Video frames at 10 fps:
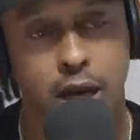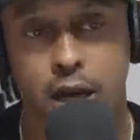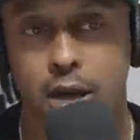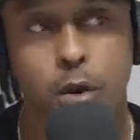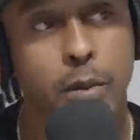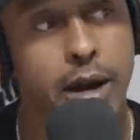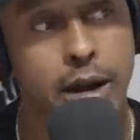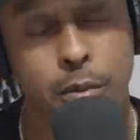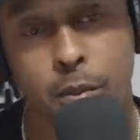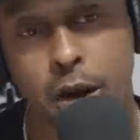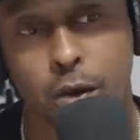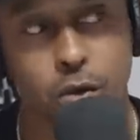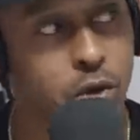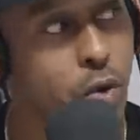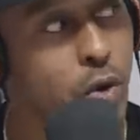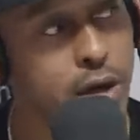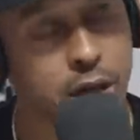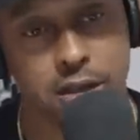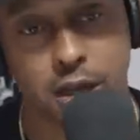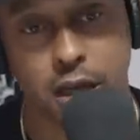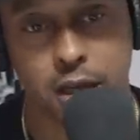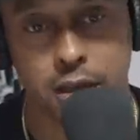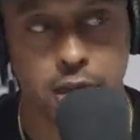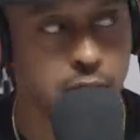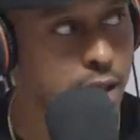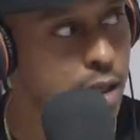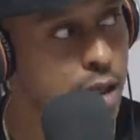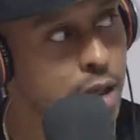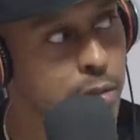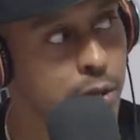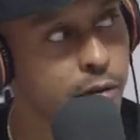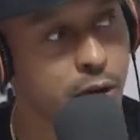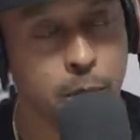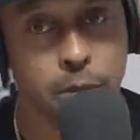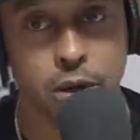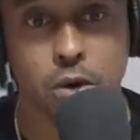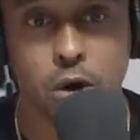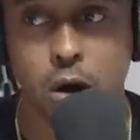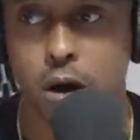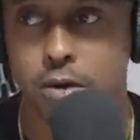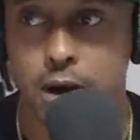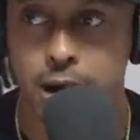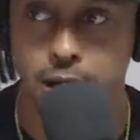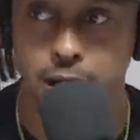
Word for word: I go by the name of Michael Jordan. This uh Motherfucking Bill Cartwright.